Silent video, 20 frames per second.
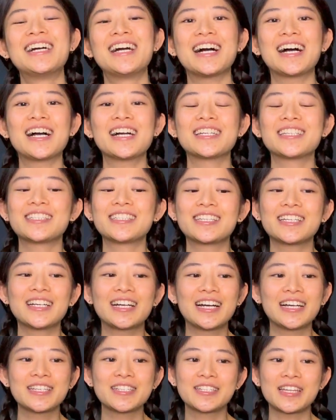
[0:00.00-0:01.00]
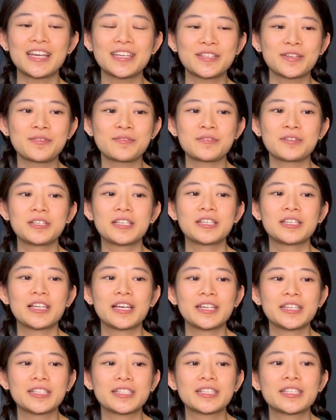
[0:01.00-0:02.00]
I don't really
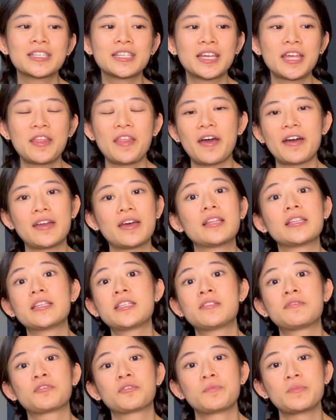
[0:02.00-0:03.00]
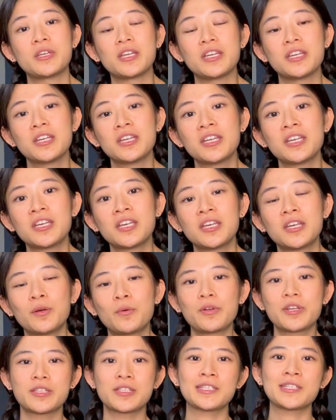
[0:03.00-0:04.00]
like that, at least for me.
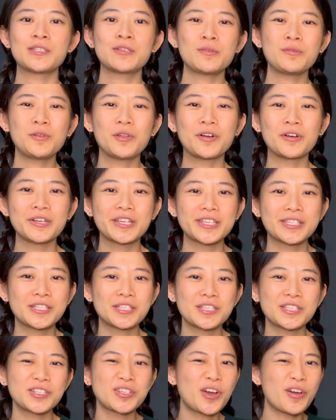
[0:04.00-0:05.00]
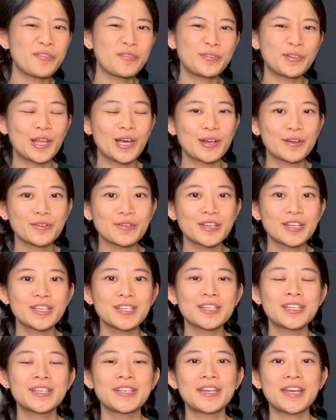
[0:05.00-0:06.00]
When it's too long, it's just not
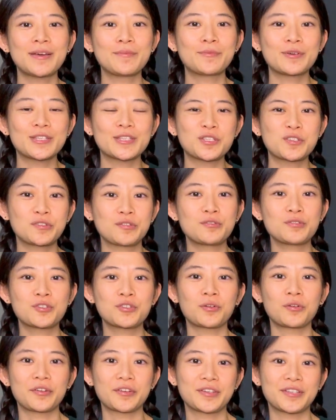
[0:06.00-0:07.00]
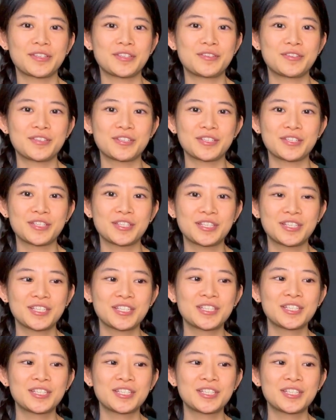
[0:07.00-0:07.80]
flattering, and when it's too short, you just,